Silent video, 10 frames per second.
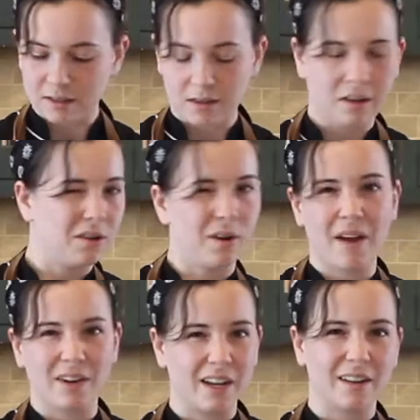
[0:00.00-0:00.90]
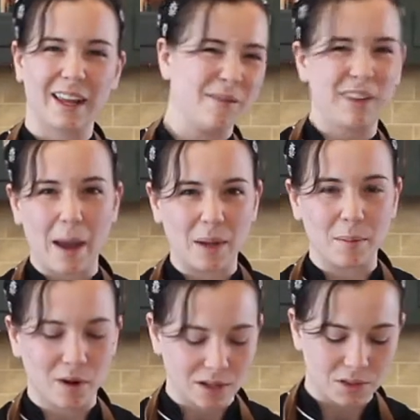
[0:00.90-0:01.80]
they don't have any flabby
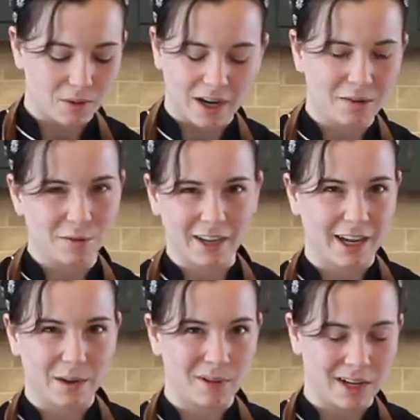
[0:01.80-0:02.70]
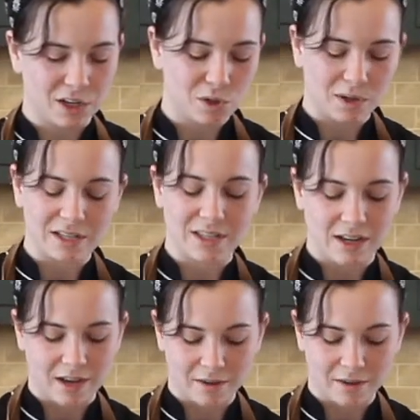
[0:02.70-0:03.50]
parts to it. I don't think anybody enjoys